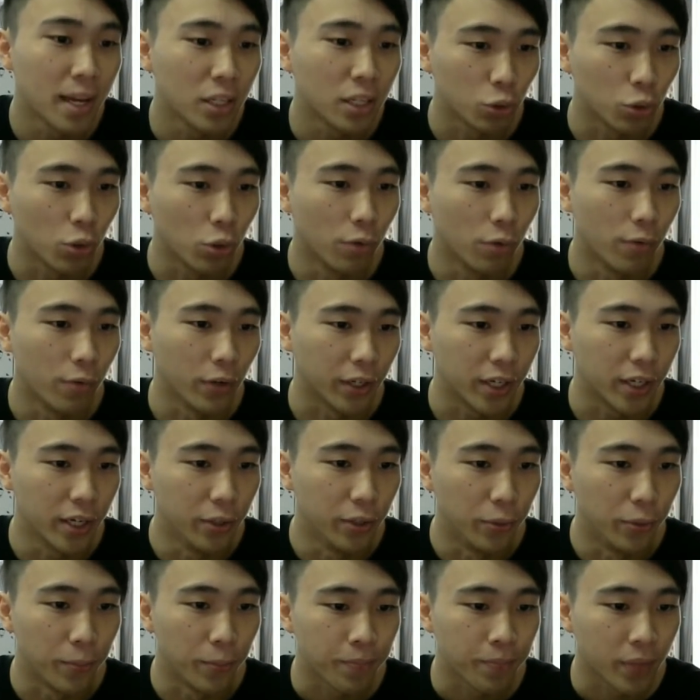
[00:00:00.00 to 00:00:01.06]
go for the
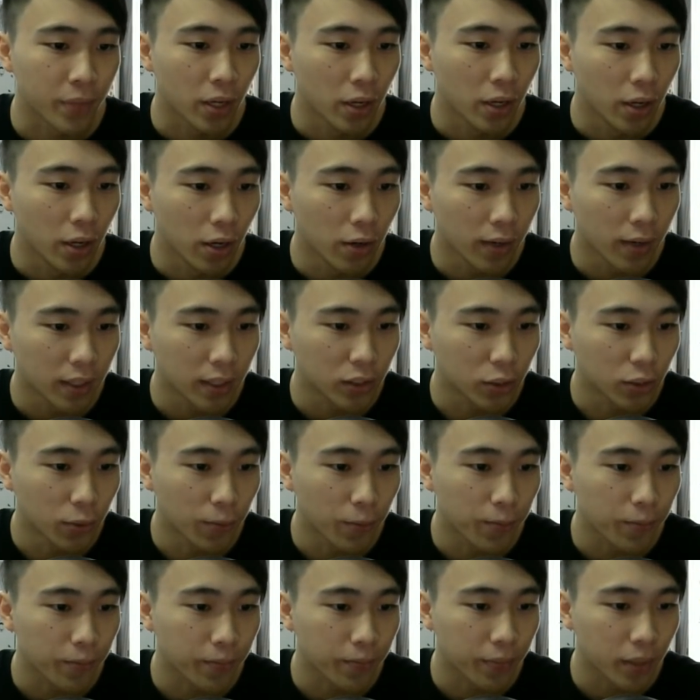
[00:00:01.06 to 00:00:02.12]
kill. Alright, so
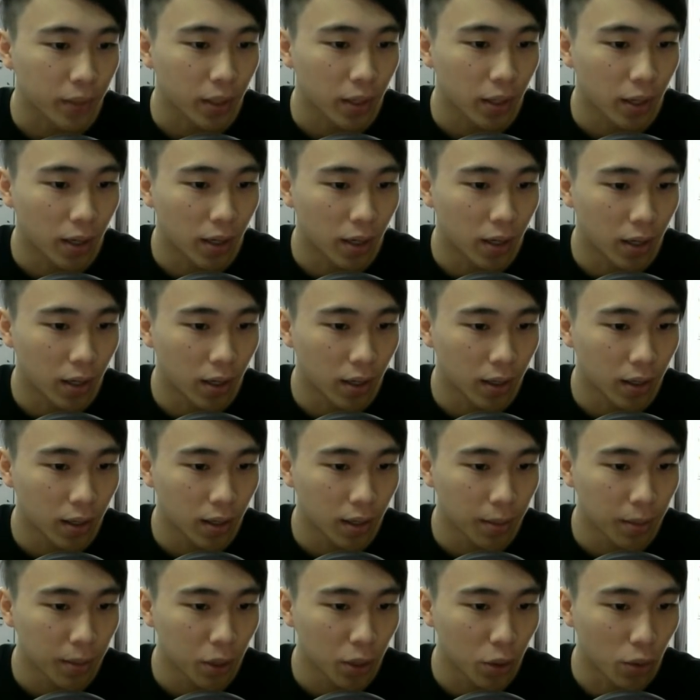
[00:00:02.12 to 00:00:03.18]

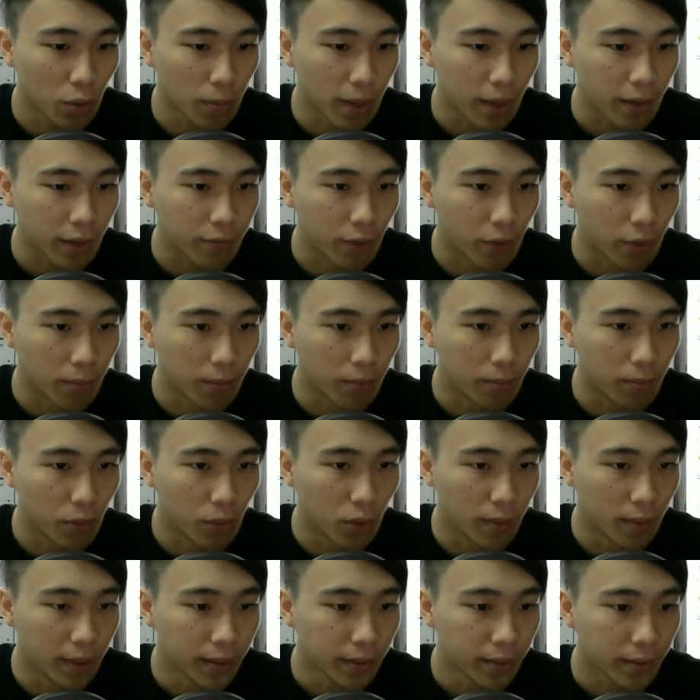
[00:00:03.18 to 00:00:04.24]
let me go back for a
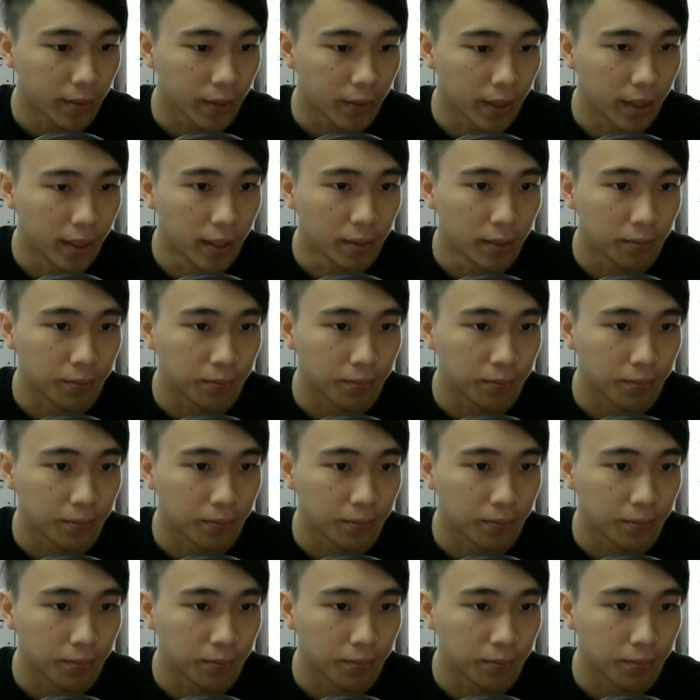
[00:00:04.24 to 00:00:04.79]
moment here.